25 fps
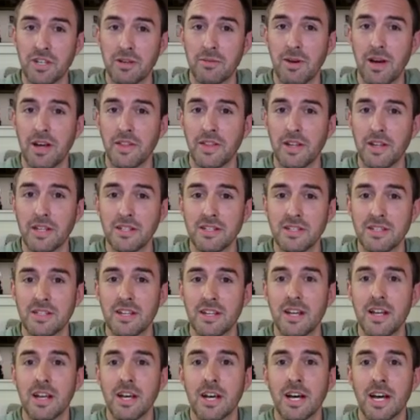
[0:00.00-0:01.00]
about this,
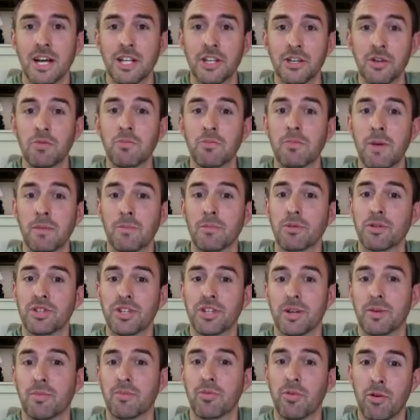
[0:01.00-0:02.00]
a new
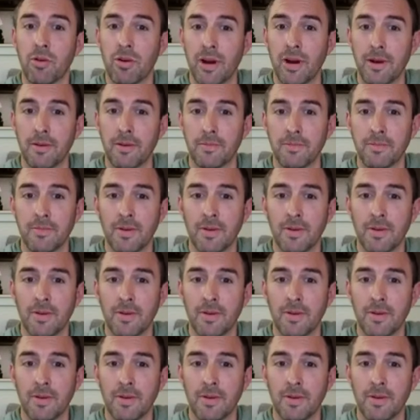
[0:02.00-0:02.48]
membership program.